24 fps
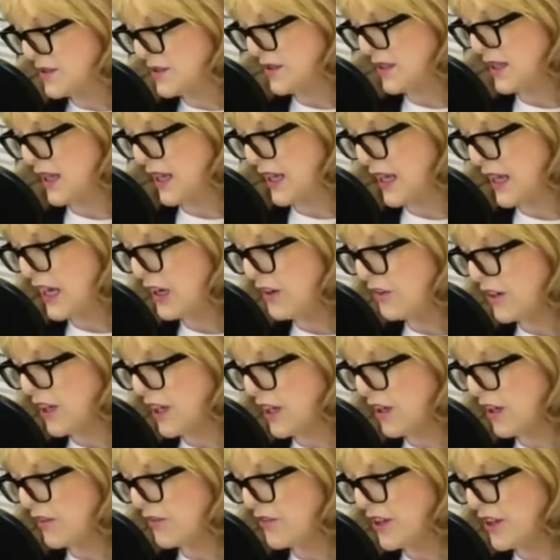
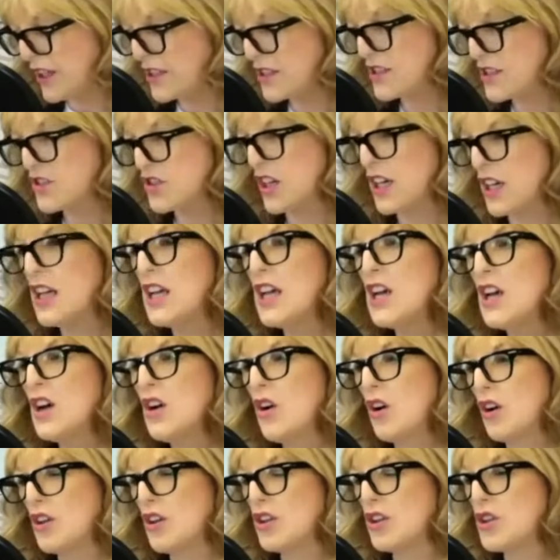area of the industry.
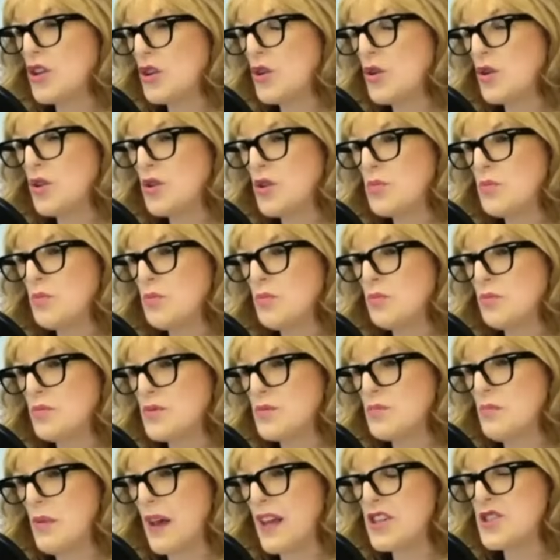You
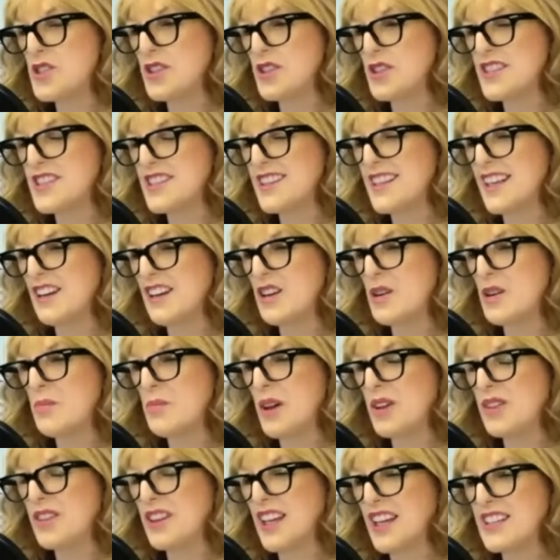mentioned there
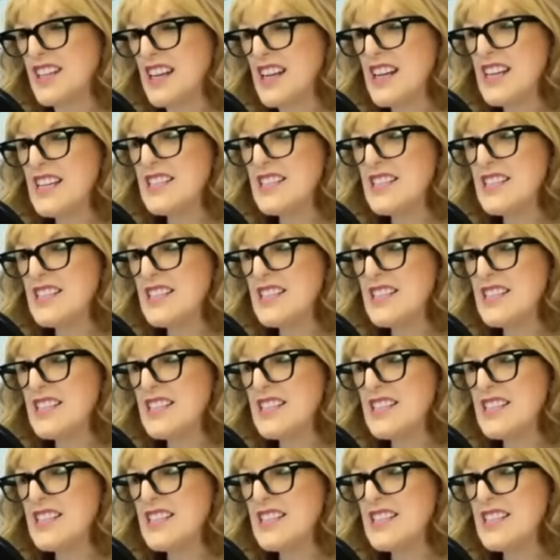about that